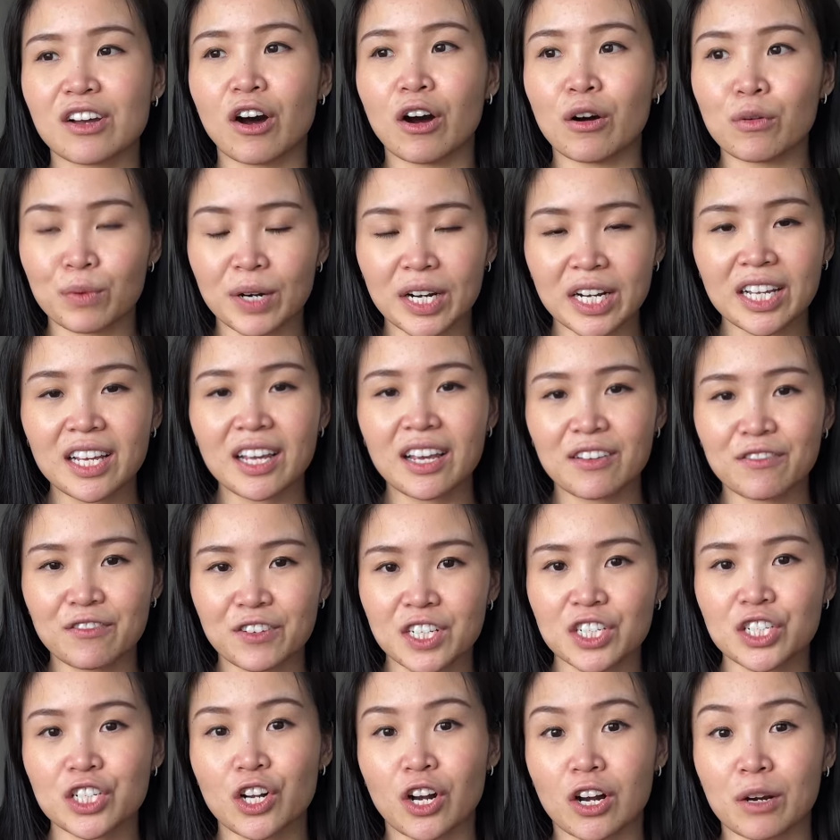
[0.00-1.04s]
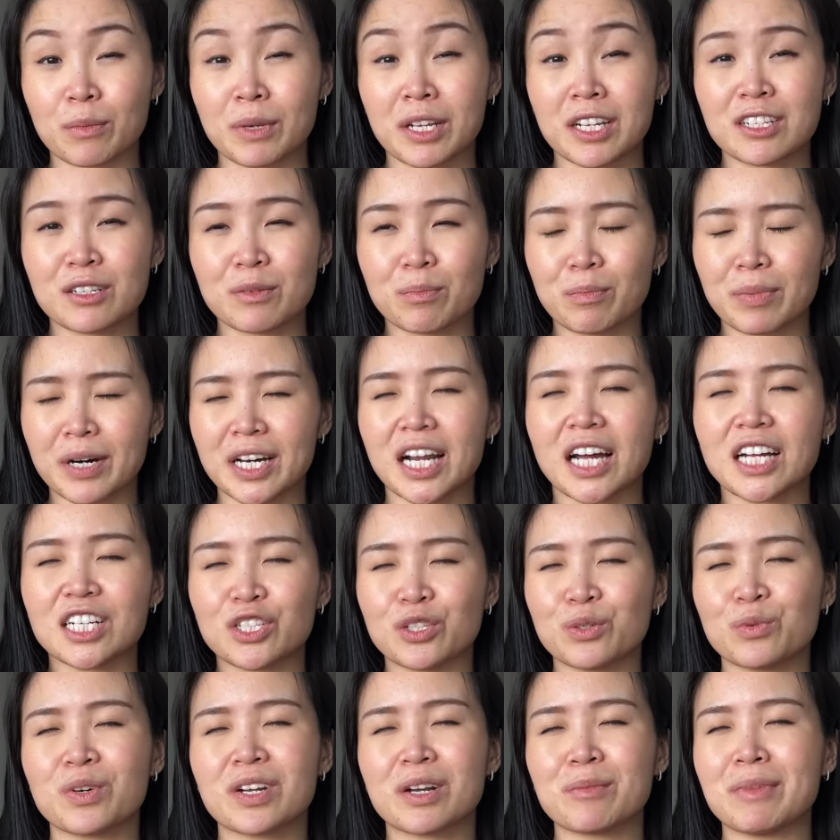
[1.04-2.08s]
already a finished garment, but I
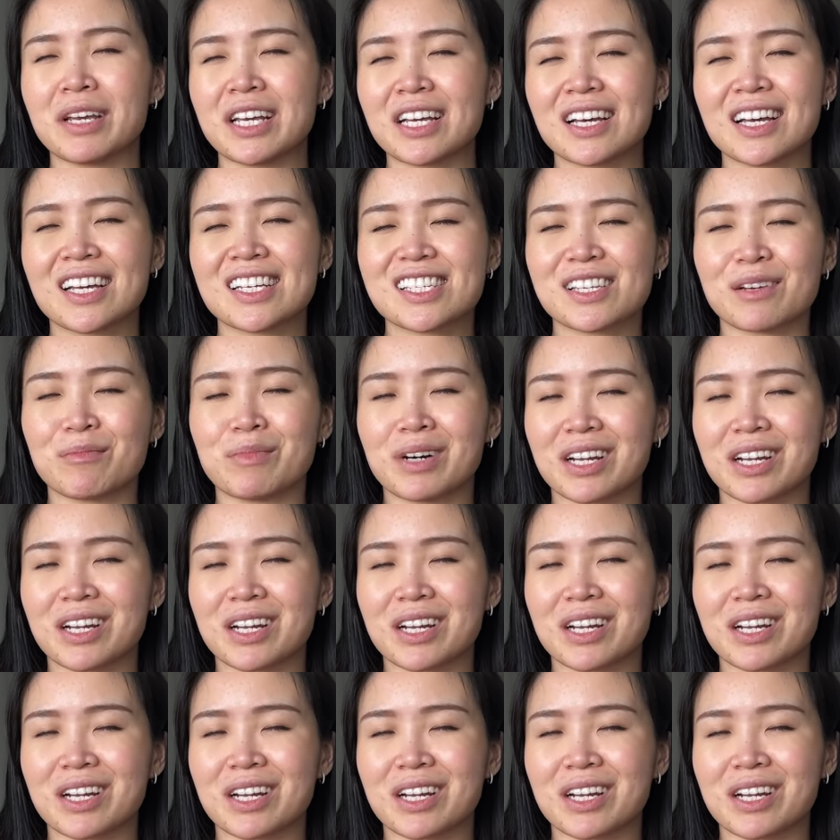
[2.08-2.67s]
do want to make some